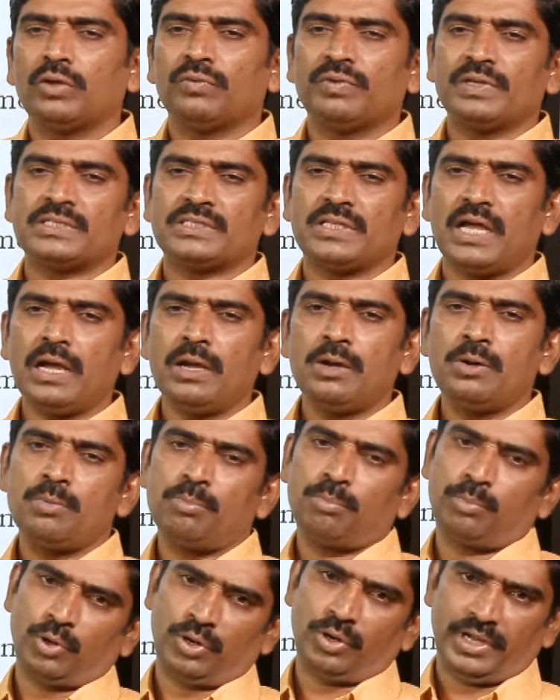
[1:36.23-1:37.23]
the
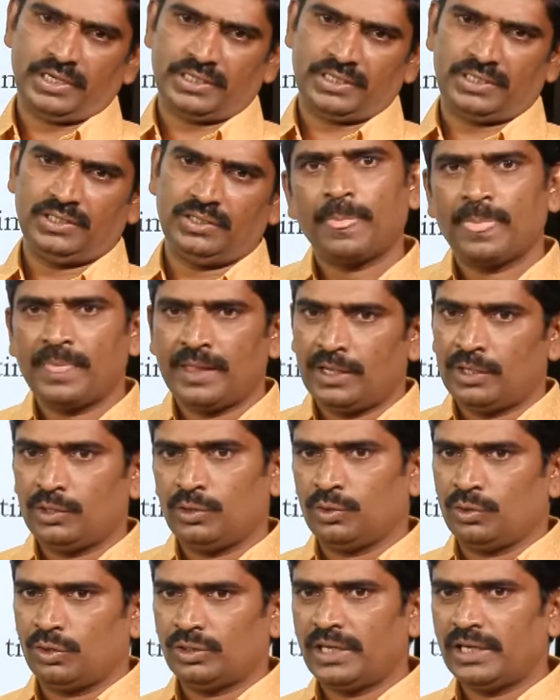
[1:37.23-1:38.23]
product. You know
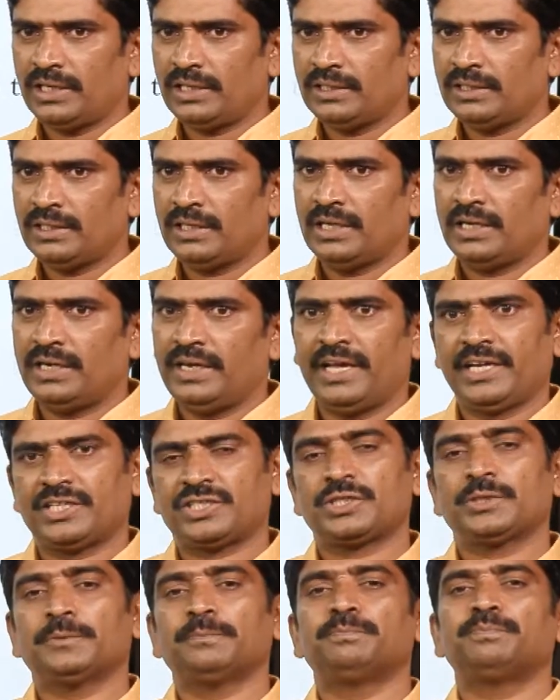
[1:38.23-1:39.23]
that? Next,
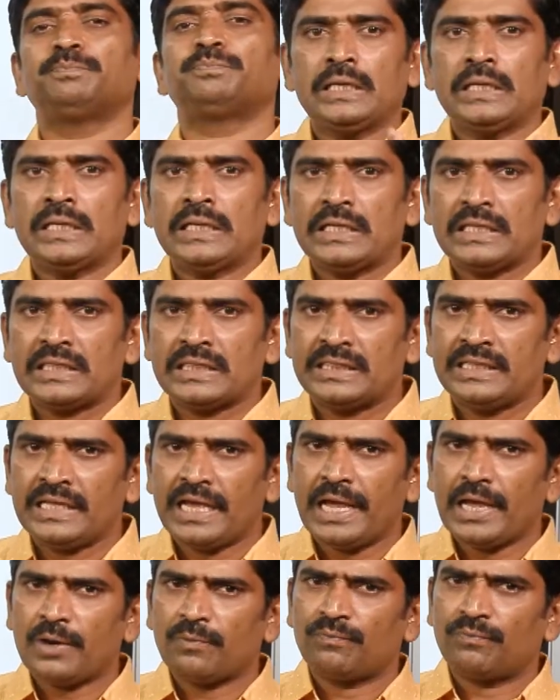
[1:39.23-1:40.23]

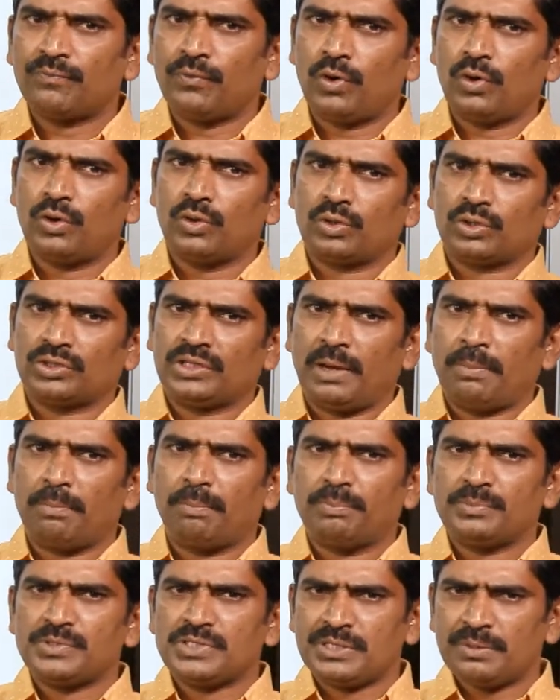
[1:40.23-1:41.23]
therefore, the
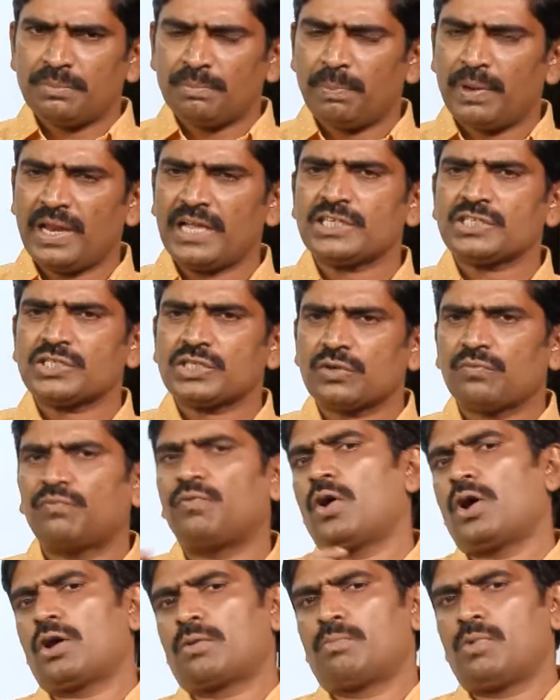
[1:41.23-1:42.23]
simplest
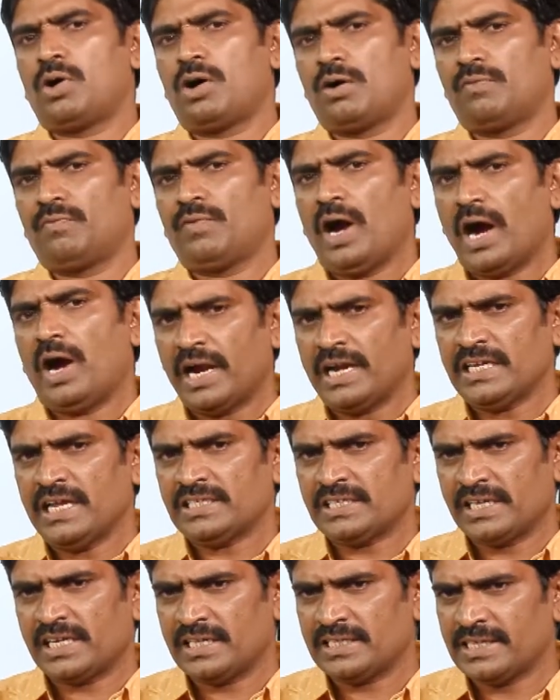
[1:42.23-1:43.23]
form of addition
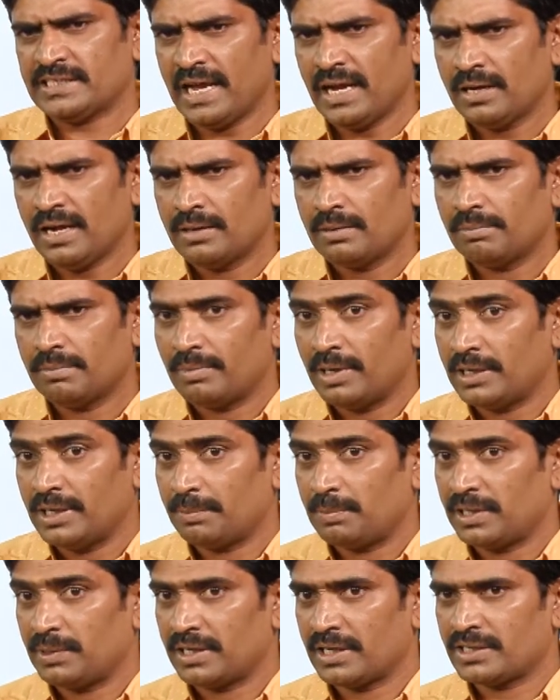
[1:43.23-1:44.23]
is a
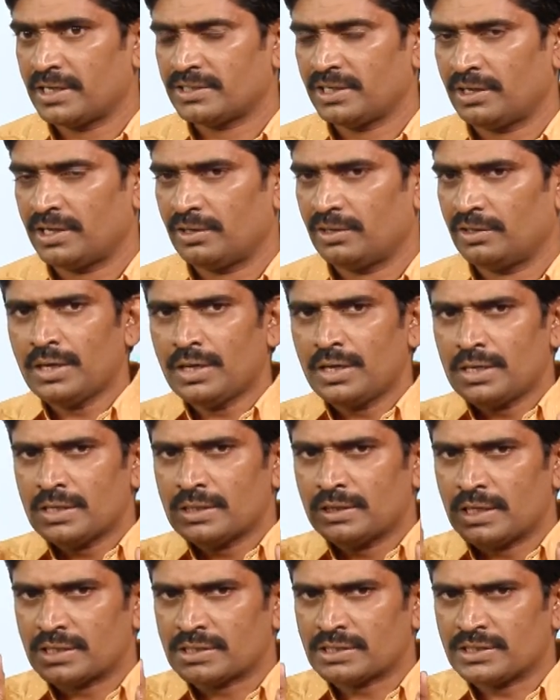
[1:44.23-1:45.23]
multiplication. The
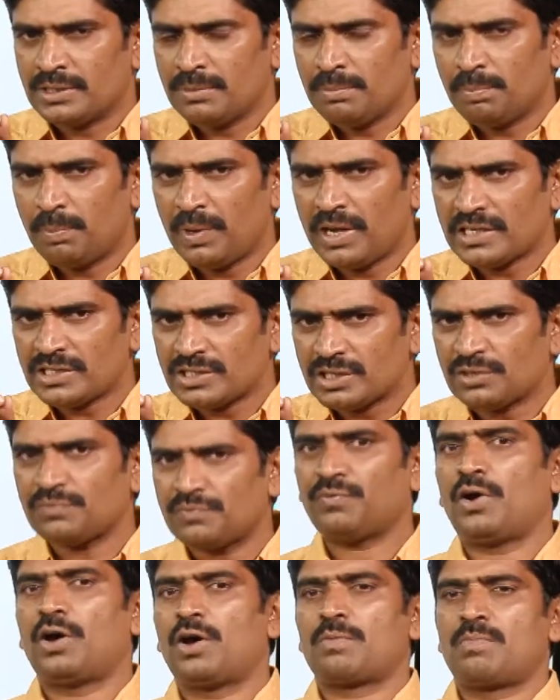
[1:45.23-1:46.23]
simplest
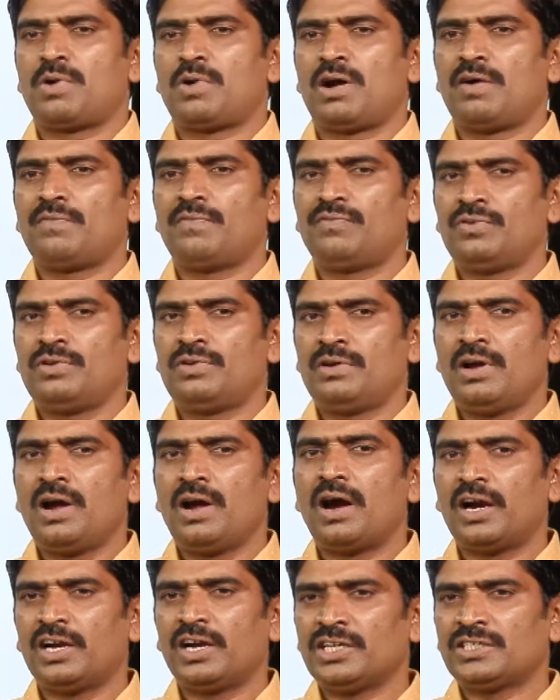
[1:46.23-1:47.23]
form of
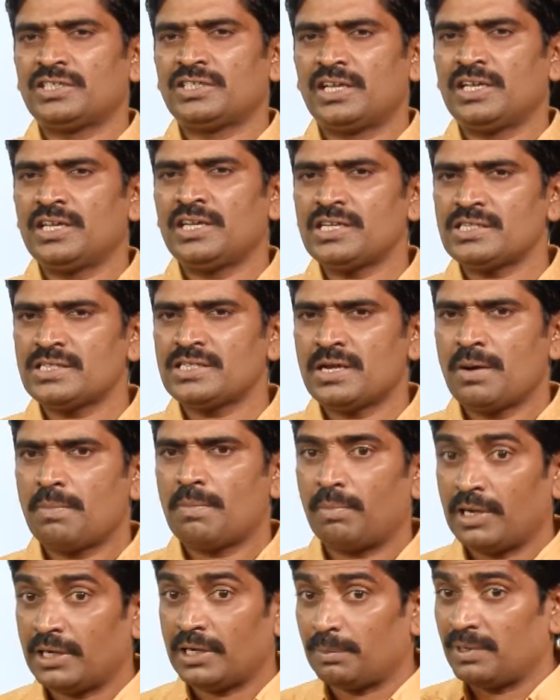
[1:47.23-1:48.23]
addition is
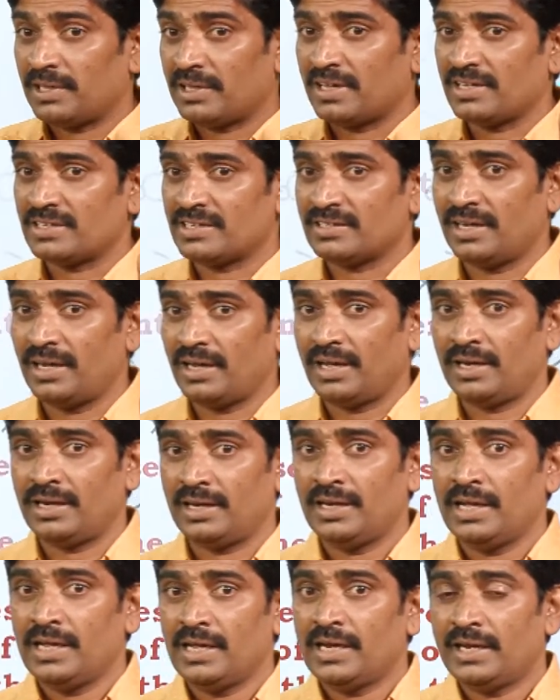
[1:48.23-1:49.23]
multiplication.
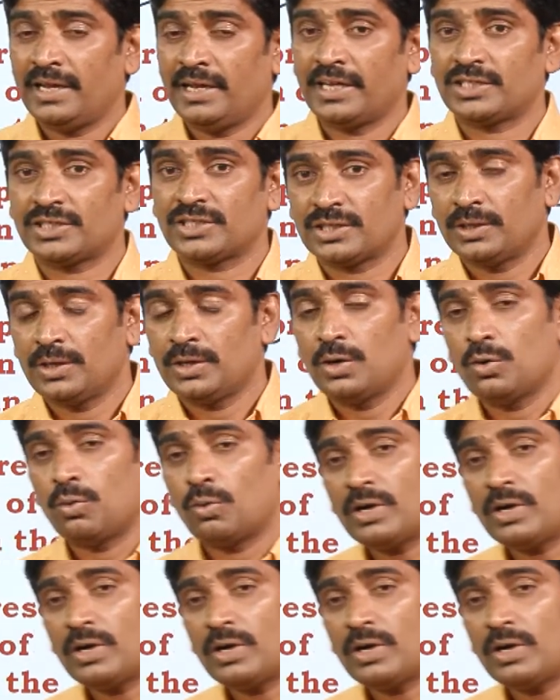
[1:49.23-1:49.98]
Next, what is the